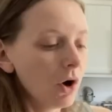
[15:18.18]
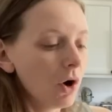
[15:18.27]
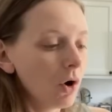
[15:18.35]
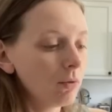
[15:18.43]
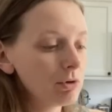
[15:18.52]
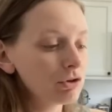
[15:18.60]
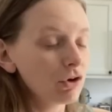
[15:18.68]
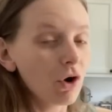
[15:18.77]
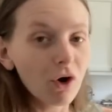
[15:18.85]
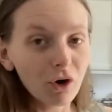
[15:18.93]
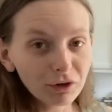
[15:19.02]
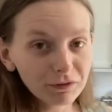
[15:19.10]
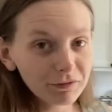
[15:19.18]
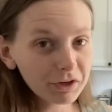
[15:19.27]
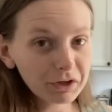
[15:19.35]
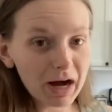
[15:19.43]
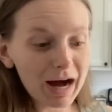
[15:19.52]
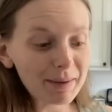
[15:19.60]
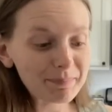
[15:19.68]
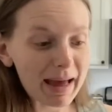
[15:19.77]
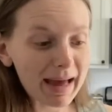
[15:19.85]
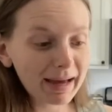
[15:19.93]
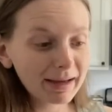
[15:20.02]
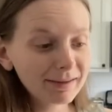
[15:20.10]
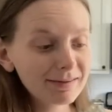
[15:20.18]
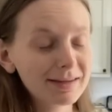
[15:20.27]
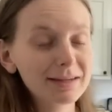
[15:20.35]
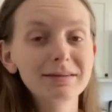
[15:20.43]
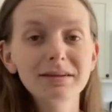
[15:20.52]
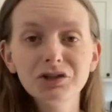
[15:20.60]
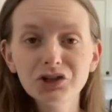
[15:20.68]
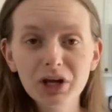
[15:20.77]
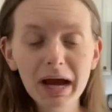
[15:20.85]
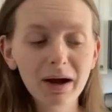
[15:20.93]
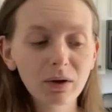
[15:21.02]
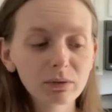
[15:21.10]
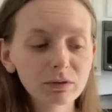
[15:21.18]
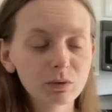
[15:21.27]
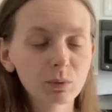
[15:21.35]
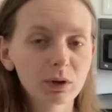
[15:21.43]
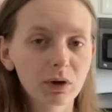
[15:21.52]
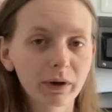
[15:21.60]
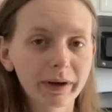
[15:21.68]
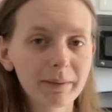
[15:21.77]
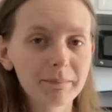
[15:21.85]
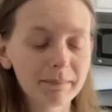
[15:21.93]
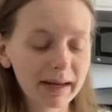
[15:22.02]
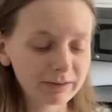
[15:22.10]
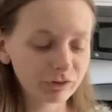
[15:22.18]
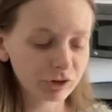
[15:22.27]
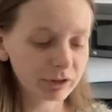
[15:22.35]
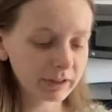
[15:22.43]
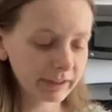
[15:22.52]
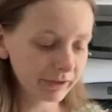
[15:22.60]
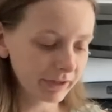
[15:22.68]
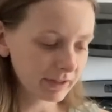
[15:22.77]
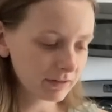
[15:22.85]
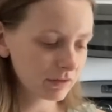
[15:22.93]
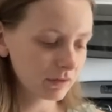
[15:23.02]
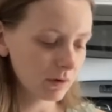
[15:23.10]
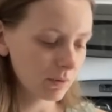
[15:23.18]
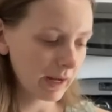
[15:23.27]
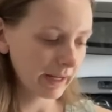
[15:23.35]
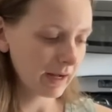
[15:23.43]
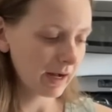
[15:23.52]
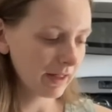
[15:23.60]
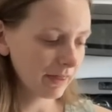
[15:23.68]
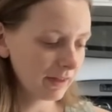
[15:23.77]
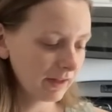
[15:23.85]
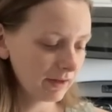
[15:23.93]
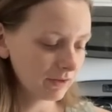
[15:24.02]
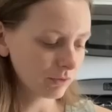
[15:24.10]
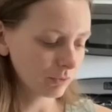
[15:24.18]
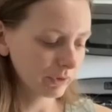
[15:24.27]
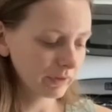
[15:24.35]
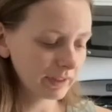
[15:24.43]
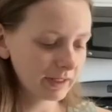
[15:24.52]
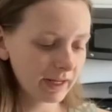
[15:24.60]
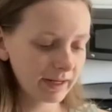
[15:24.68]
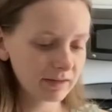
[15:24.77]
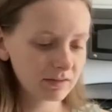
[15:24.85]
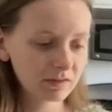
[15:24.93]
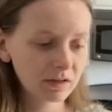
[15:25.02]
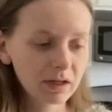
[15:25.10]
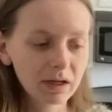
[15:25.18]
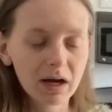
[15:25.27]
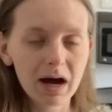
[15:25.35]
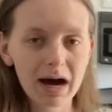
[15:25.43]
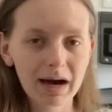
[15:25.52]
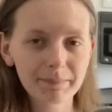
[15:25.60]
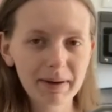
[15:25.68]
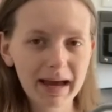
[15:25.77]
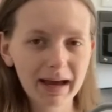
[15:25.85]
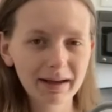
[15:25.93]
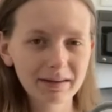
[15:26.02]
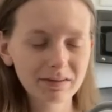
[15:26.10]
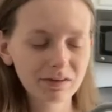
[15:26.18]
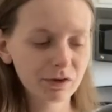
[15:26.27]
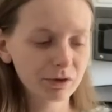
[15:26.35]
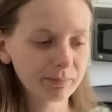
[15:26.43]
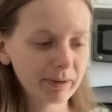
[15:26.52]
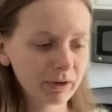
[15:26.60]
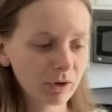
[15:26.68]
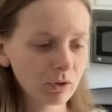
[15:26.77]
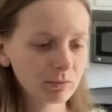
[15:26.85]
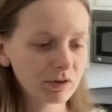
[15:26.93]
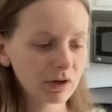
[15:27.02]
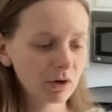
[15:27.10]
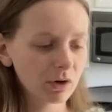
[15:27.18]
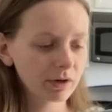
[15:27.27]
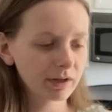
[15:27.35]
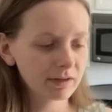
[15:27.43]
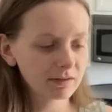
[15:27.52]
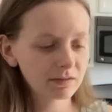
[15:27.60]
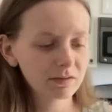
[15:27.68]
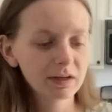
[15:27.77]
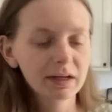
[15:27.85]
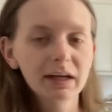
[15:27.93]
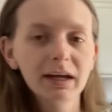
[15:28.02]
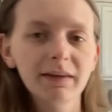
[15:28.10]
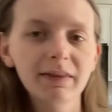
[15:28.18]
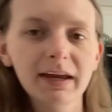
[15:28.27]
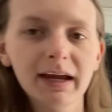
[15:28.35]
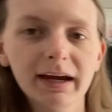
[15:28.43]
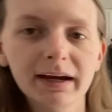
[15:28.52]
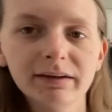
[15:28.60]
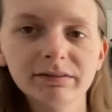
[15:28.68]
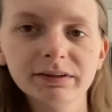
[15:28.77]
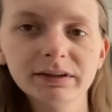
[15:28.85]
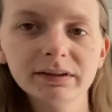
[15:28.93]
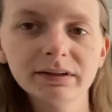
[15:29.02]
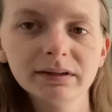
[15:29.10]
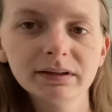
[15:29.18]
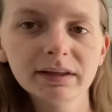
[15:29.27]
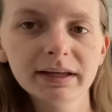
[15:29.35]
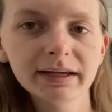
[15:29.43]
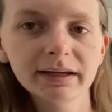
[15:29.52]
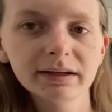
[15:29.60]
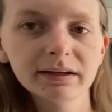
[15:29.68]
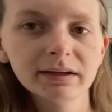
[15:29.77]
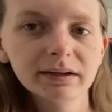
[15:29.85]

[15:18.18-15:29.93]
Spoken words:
almost all of their hot pads and dish towels were on major clearance. So I got these really nice hot pads. They're Better Homes and Gardens and they have like,